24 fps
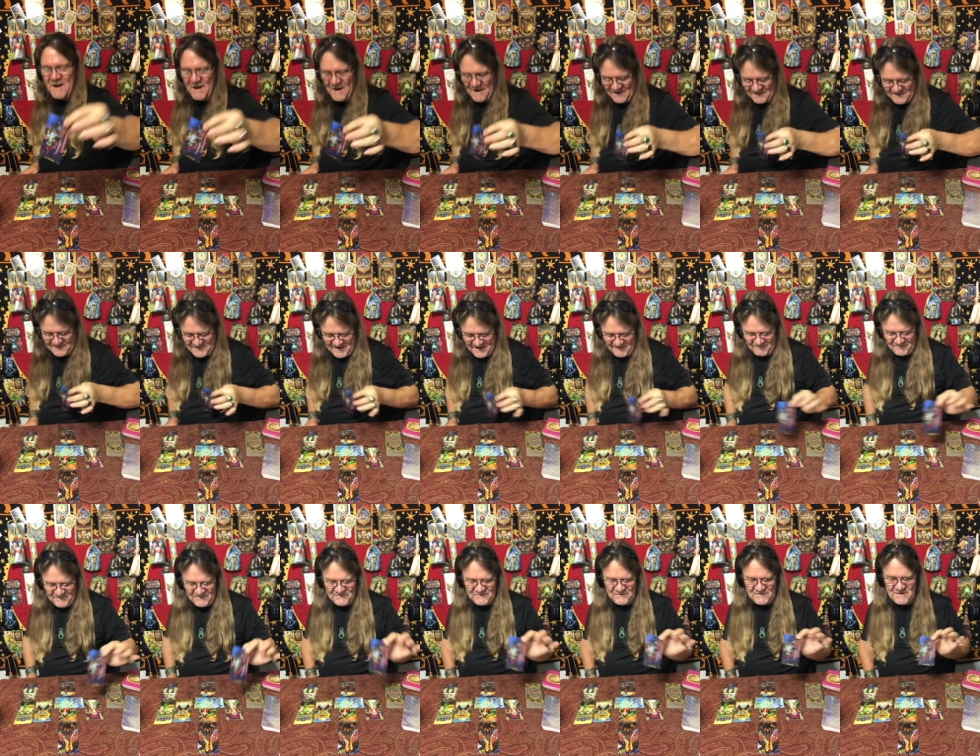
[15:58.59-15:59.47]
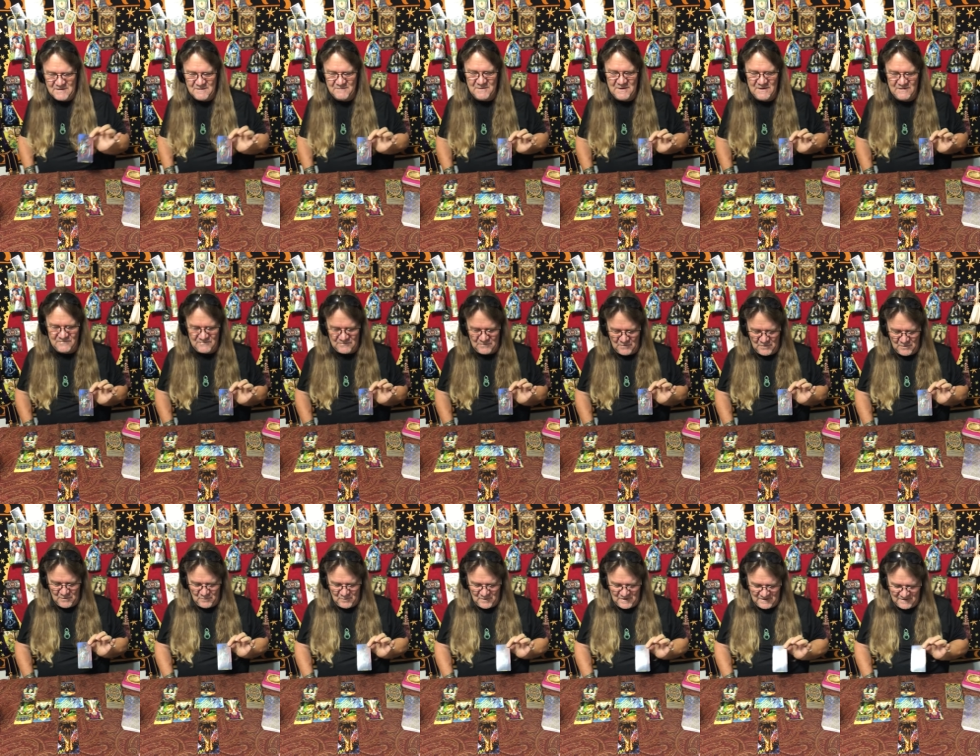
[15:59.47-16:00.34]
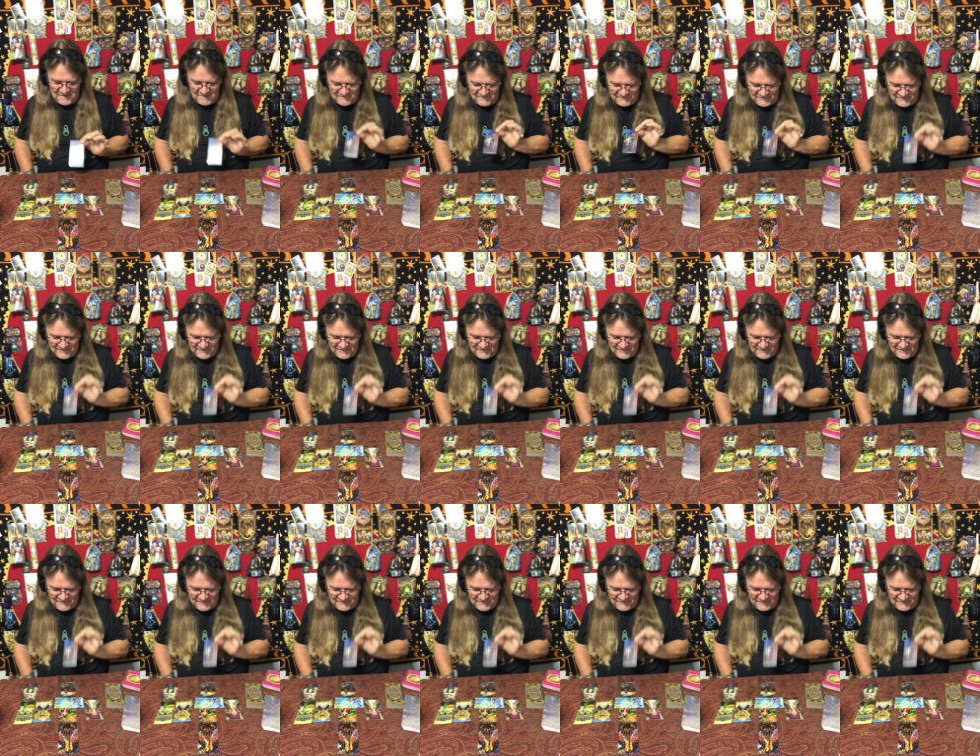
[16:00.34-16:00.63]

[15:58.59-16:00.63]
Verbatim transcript: I can definitely see you've been through it with them.